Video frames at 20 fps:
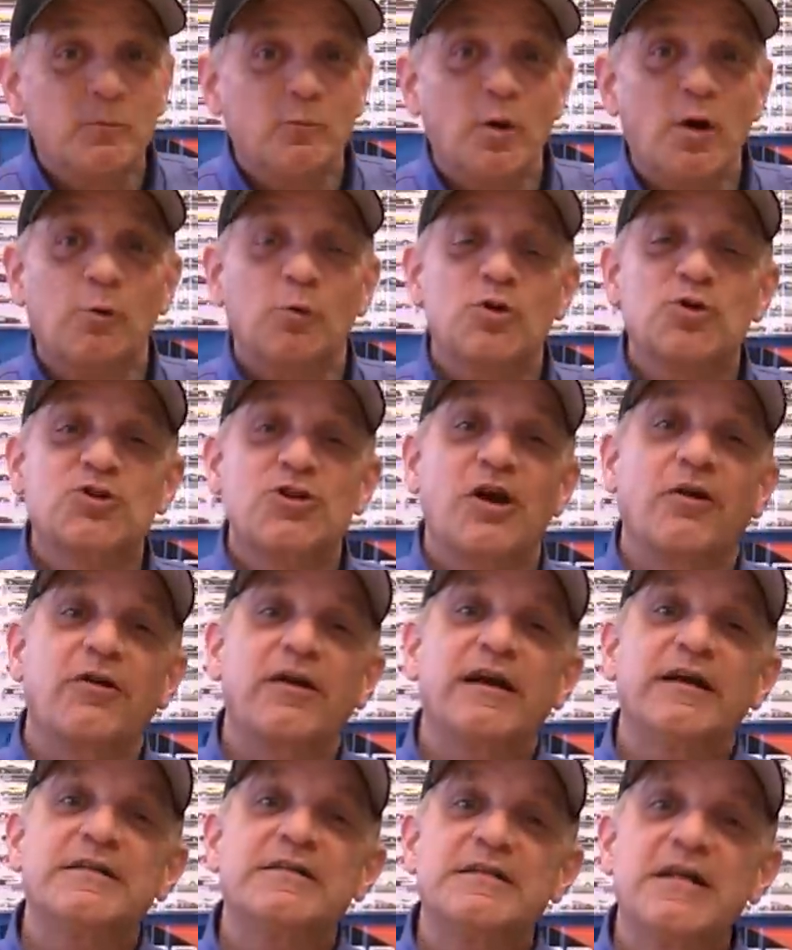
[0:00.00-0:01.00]
We were
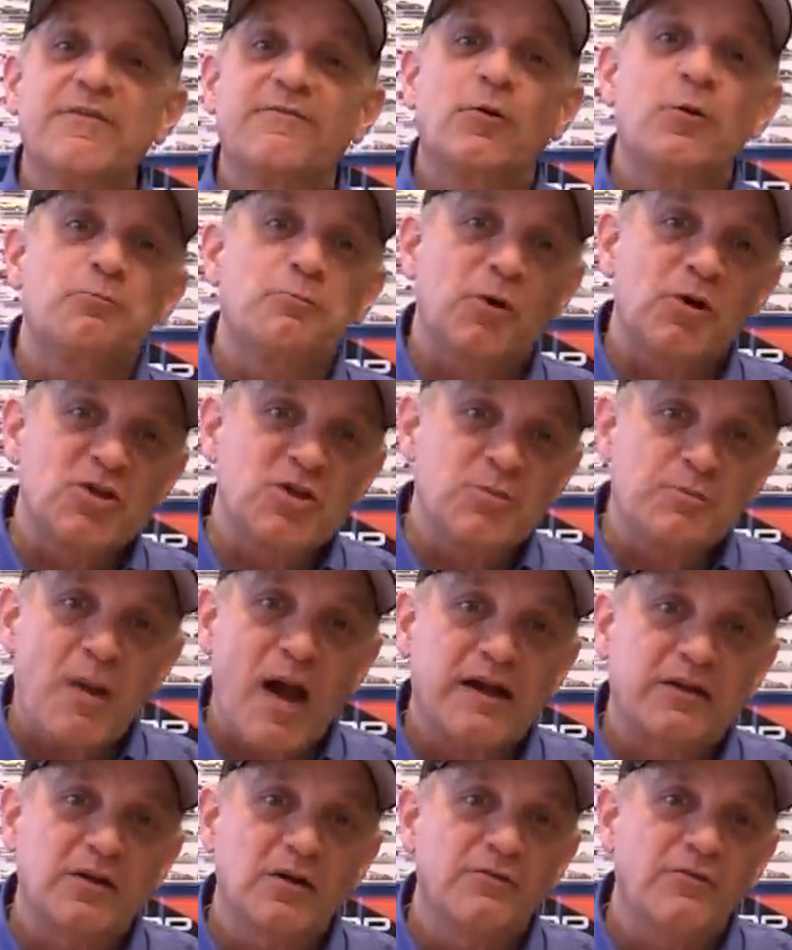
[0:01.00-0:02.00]
sharing a different
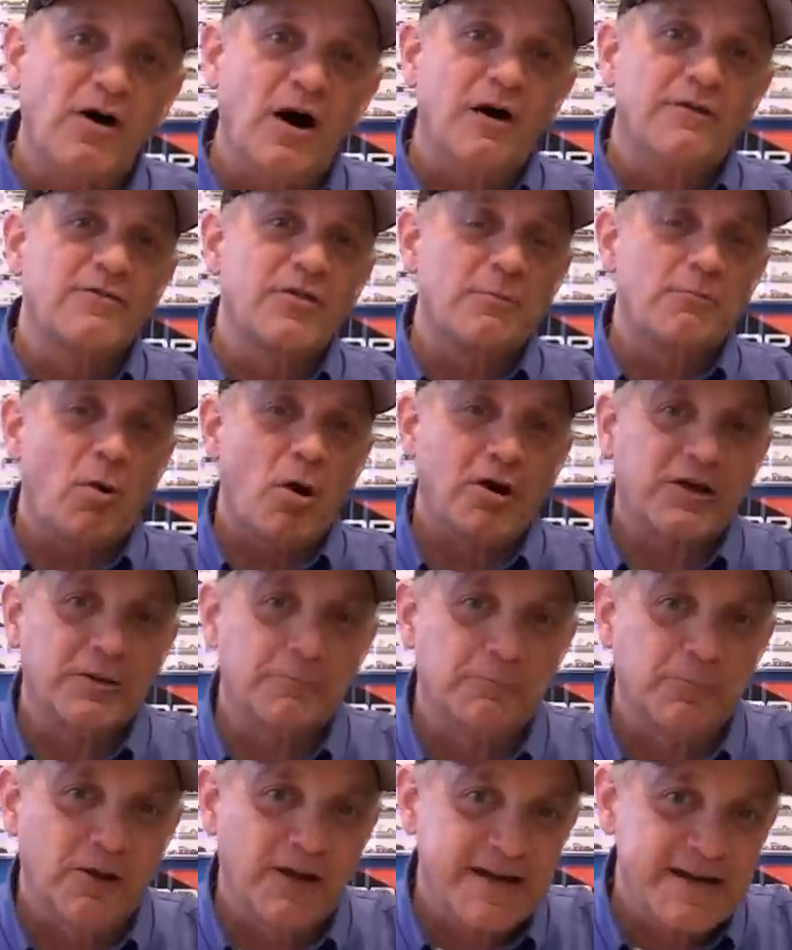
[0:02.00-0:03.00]
perspective of the
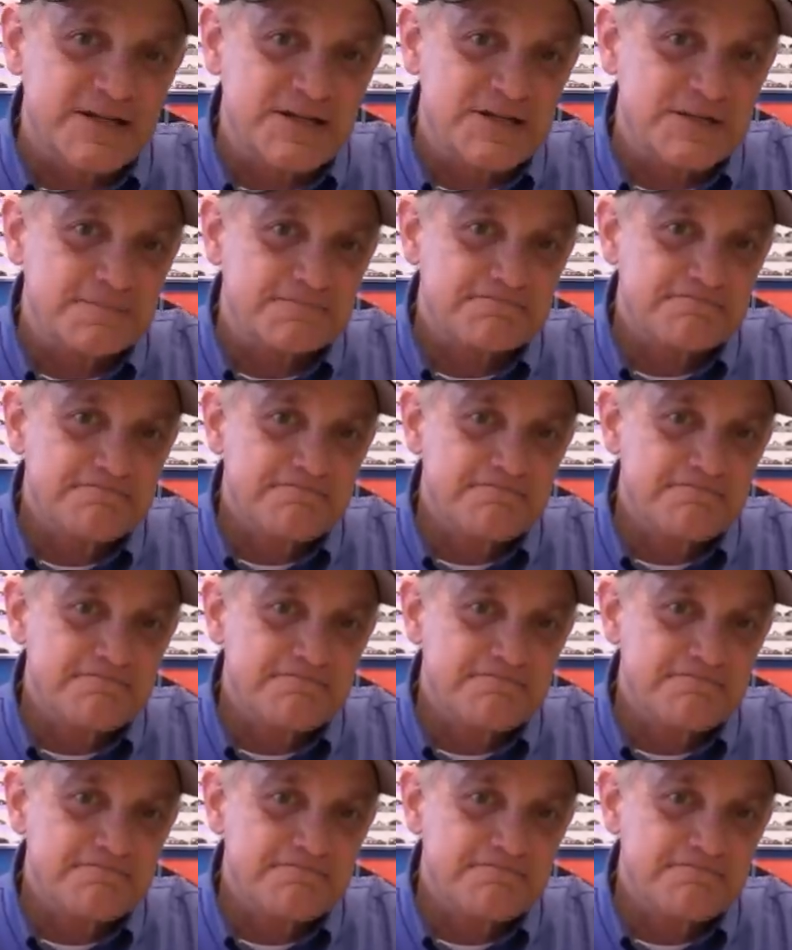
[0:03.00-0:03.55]
marketplace.